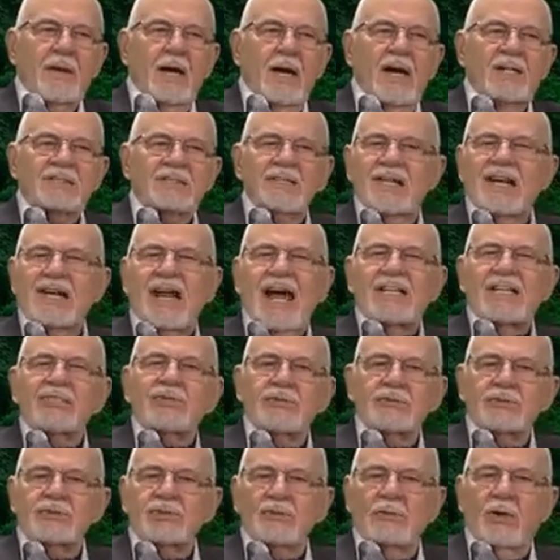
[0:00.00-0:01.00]
as a last
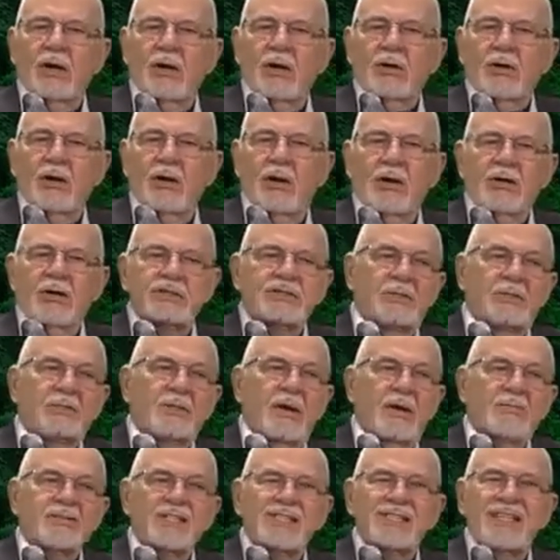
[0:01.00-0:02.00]
resort or
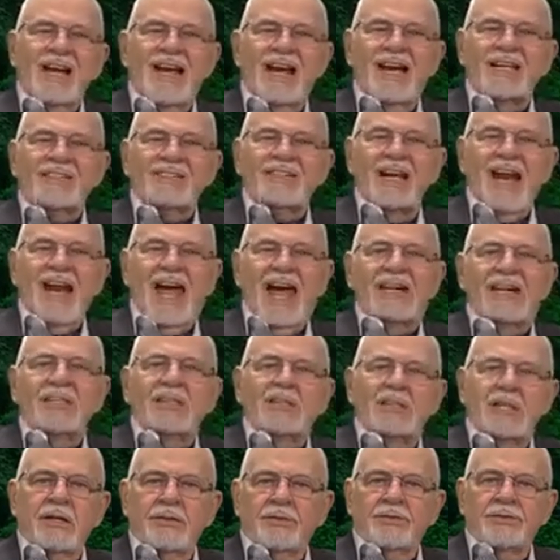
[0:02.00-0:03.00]
sometimes as an
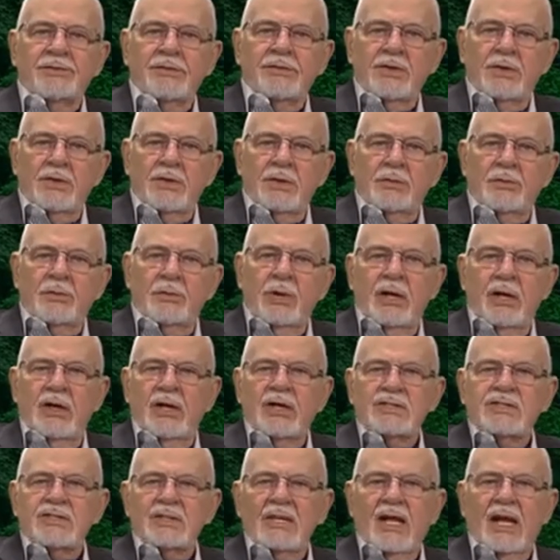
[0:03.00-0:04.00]
additive.
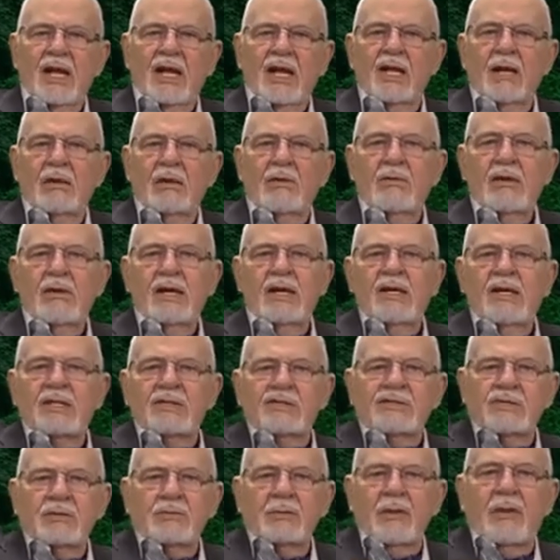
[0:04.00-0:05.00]
It's like
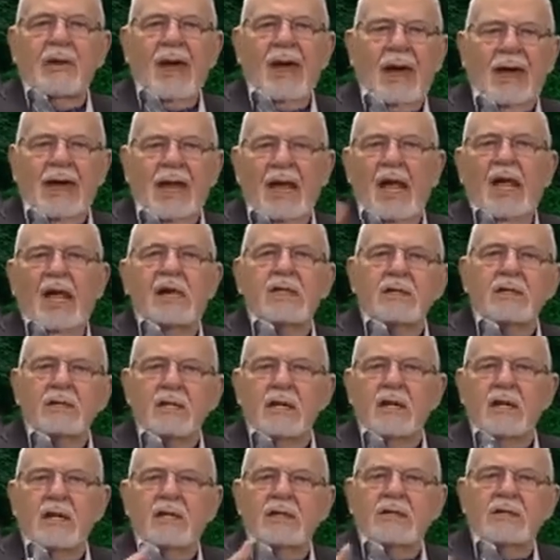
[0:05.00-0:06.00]
ingredients that we're adding
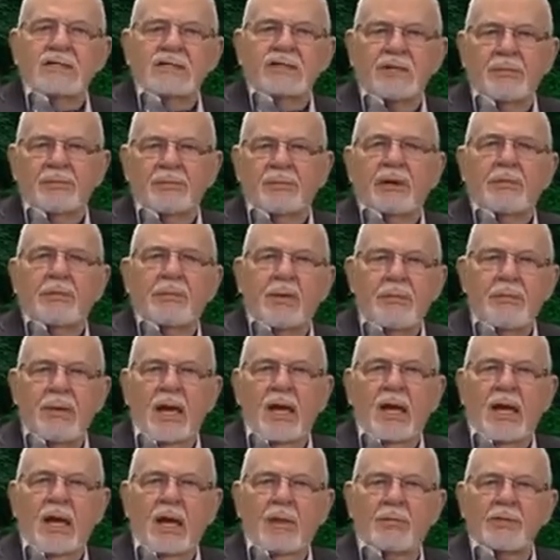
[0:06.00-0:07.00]
into something we're
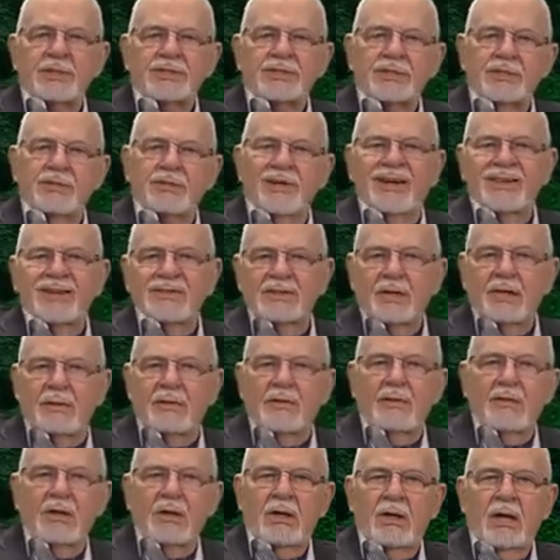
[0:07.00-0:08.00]
making. We say, well,
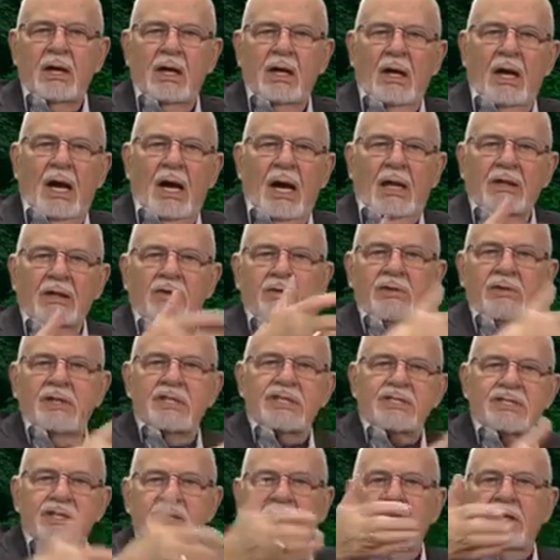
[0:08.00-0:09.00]
I'll do
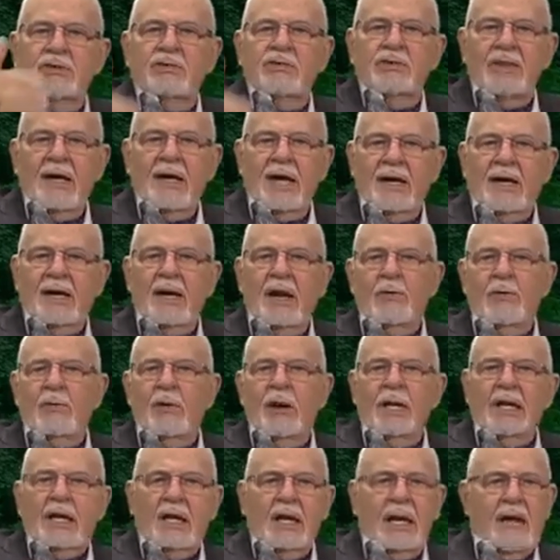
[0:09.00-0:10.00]
this and I'll do that and I'll
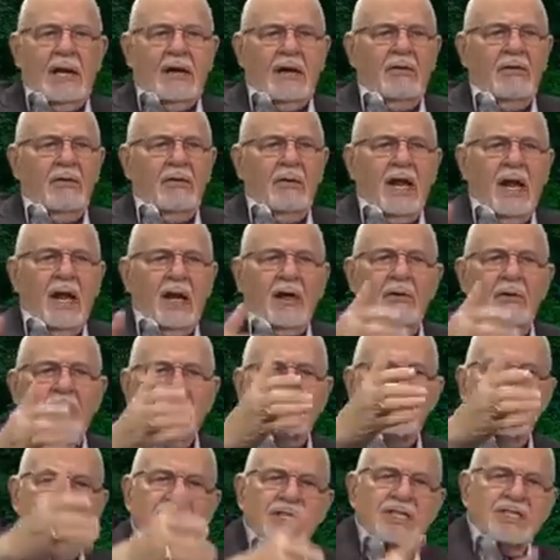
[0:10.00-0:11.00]
write a letter and I'll go
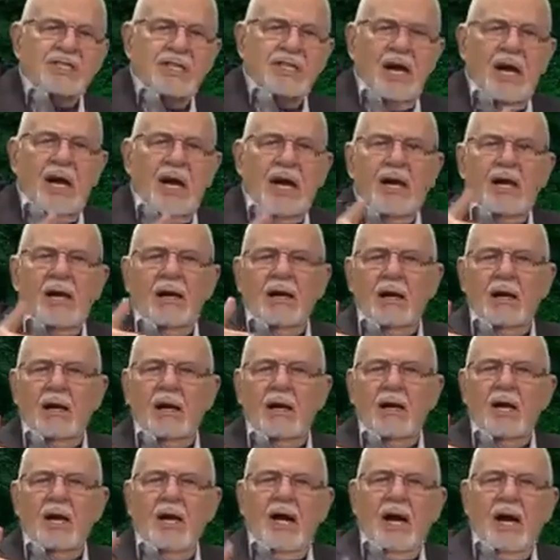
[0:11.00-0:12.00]
see this guy and
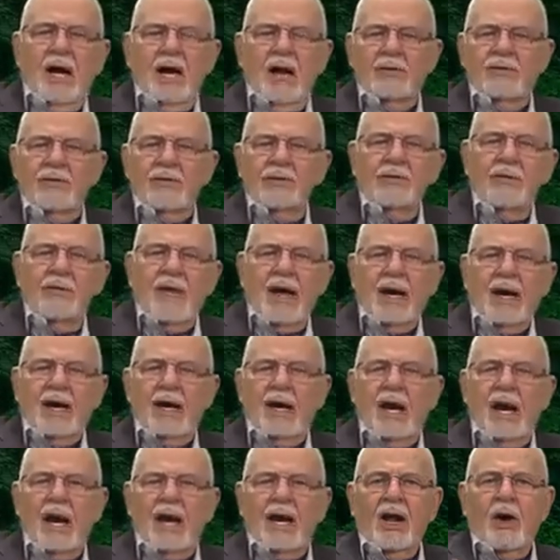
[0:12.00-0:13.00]
I'll do that
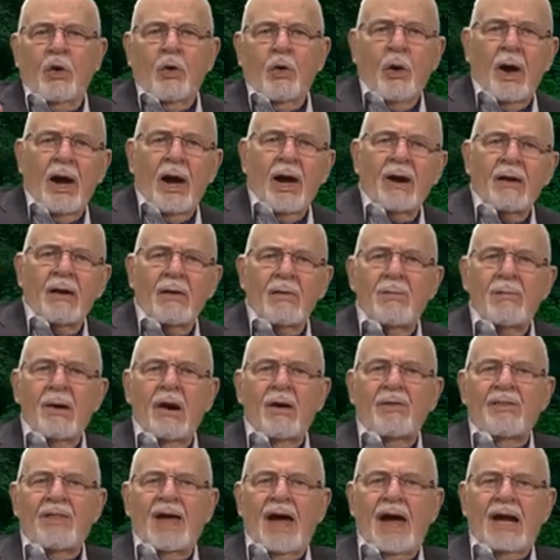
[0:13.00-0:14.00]
and I'll inquire
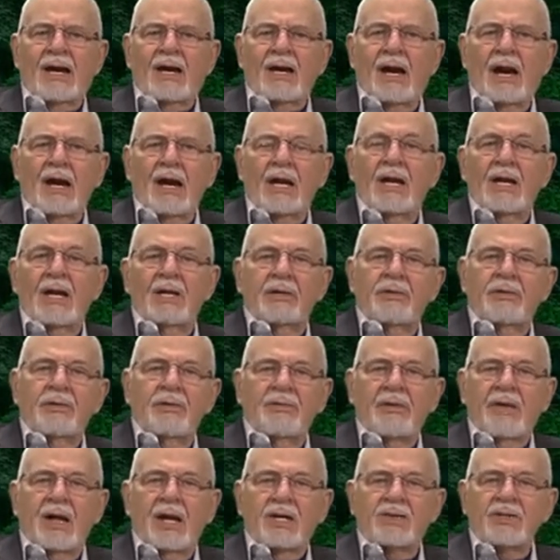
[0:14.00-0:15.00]
about that and I'll do
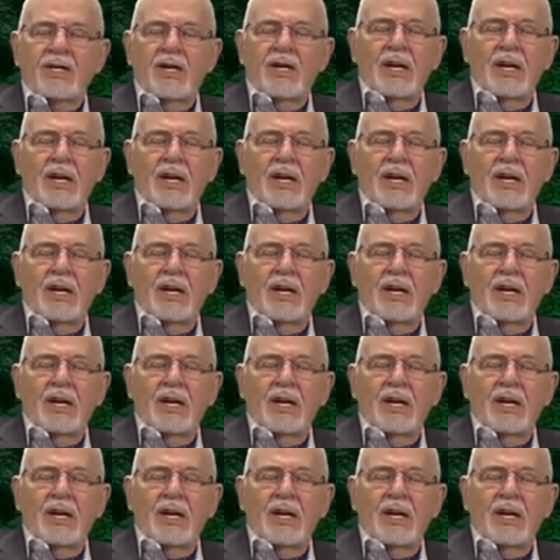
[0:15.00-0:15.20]
anything else.